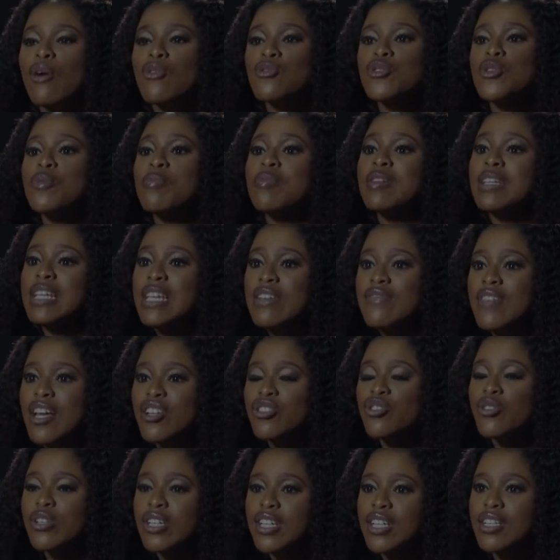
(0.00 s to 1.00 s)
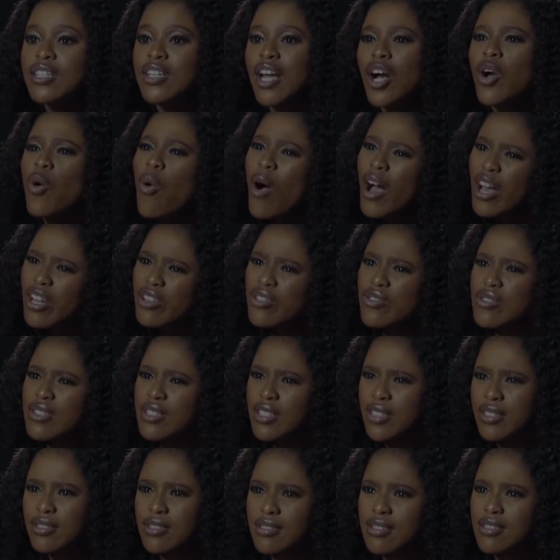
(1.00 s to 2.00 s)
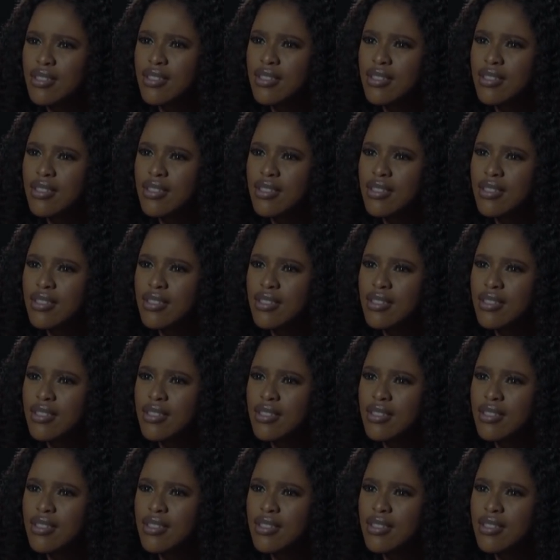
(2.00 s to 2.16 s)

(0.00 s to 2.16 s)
I also believe that you can acquire new skills.